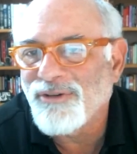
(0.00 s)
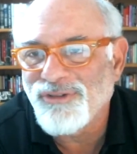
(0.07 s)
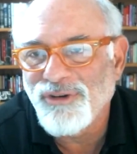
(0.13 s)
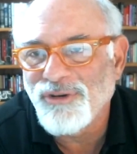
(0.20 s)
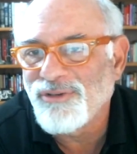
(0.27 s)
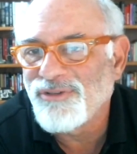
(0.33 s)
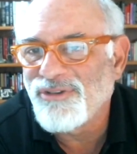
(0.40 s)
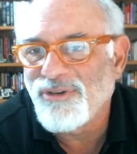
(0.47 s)
our
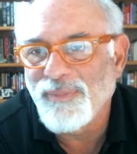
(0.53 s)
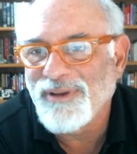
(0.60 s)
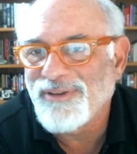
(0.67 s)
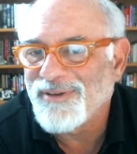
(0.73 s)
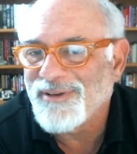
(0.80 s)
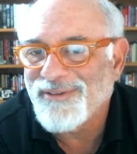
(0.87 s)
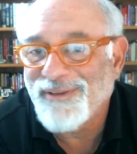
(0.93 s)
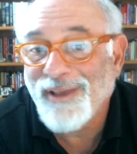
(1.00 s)
students to be
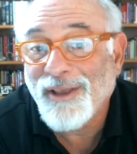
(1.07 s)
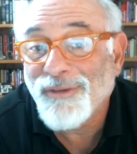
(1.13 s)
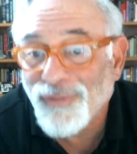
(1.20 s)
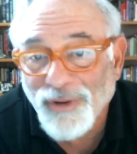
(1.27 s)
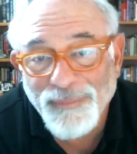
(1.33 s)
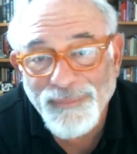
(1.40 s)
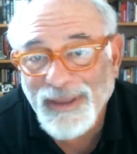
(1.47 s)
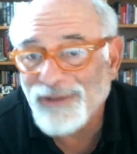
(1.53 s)

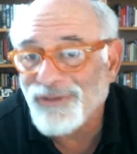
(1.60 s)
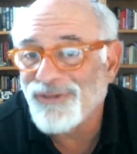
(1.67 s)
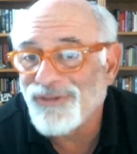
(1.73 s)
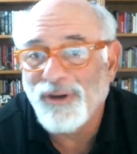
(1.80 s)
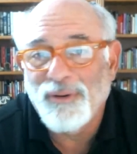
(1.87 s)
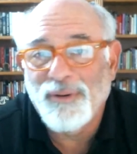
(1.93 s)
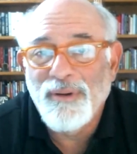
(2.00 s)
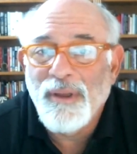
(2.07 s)
successful. And
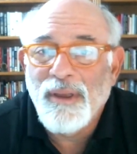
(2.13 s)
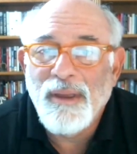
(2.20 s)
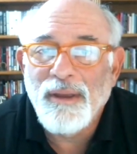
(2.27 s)
so,